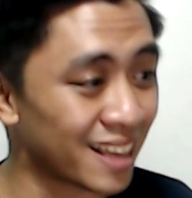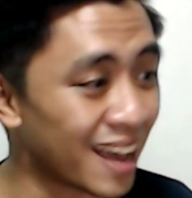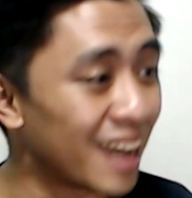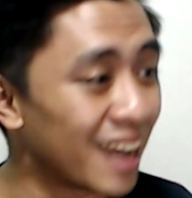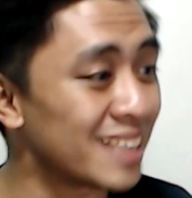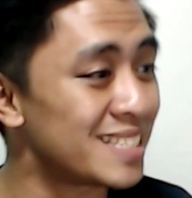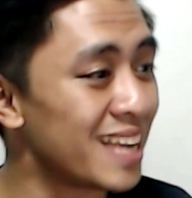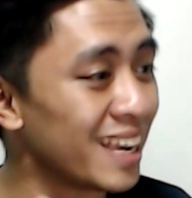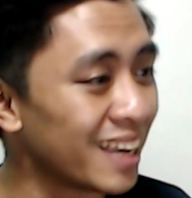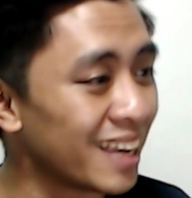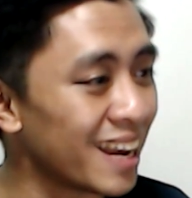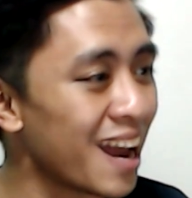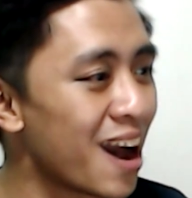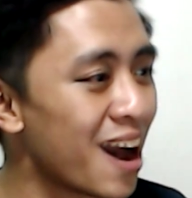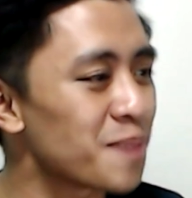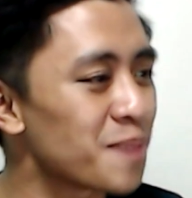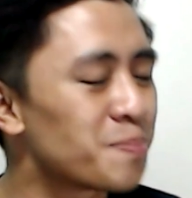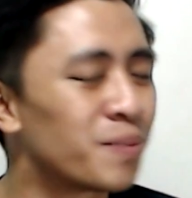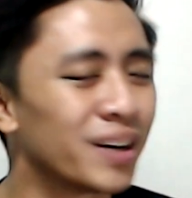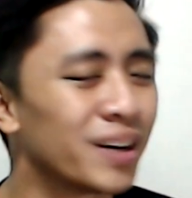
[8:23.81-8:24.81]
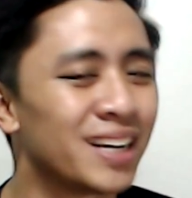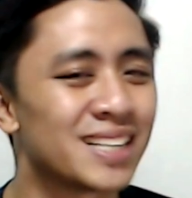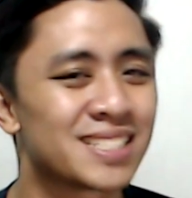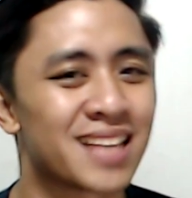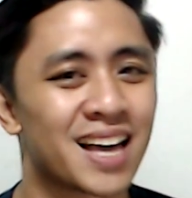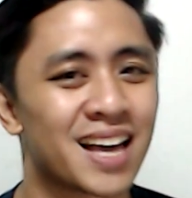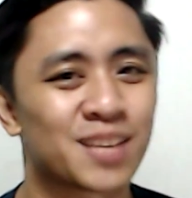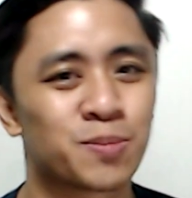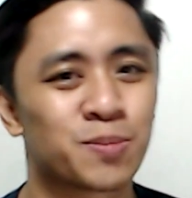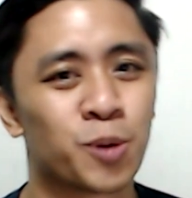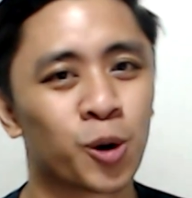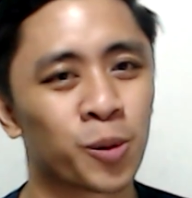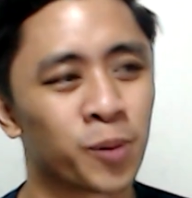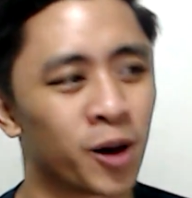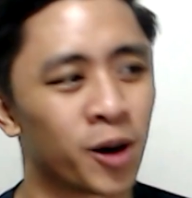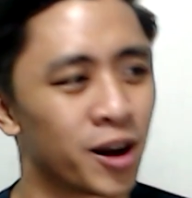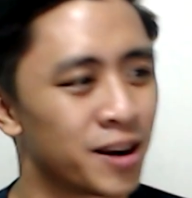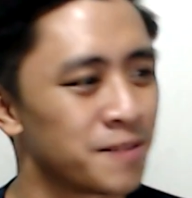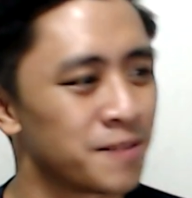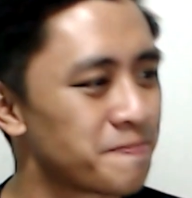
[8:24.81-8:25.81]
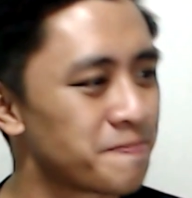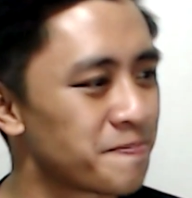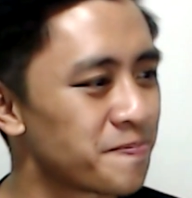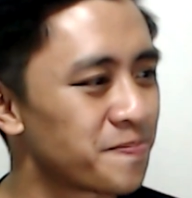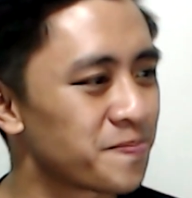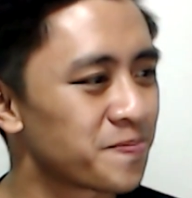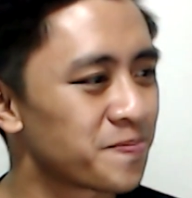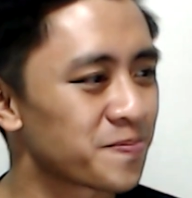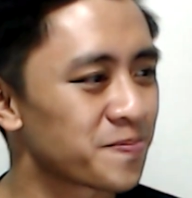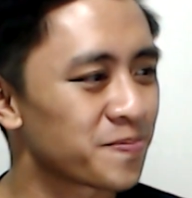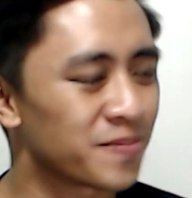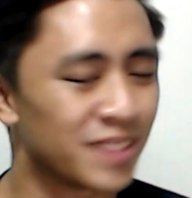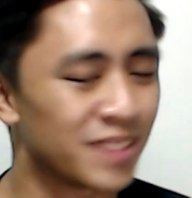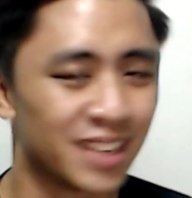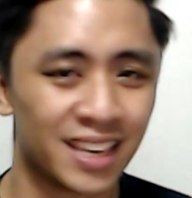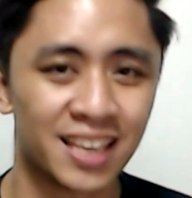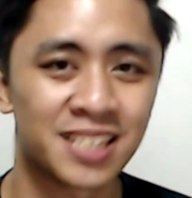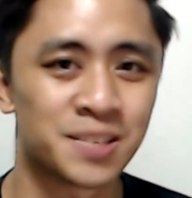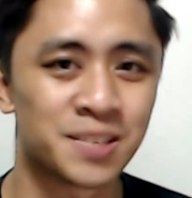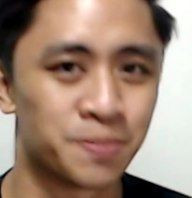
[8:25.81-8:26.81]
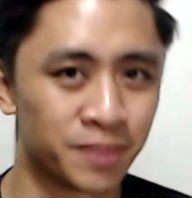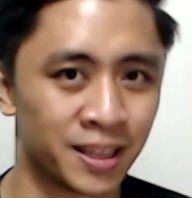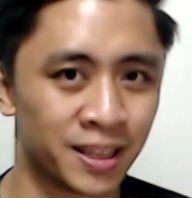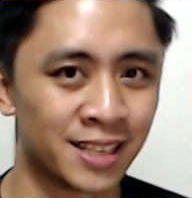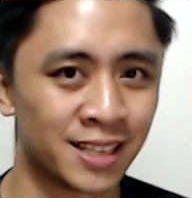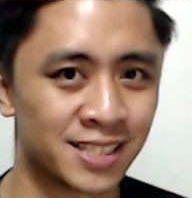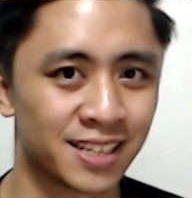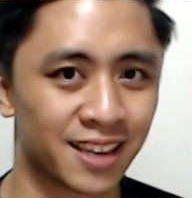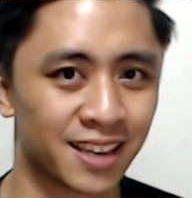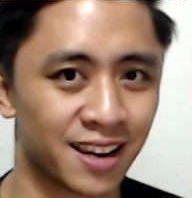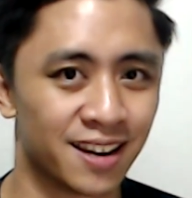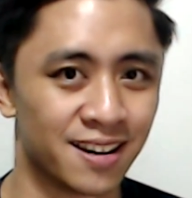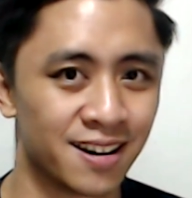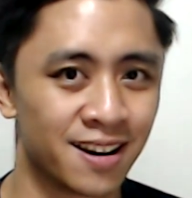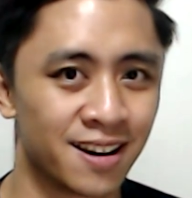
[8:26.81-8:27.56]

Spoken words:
I take it out, but his last Pokemon is Blaziken.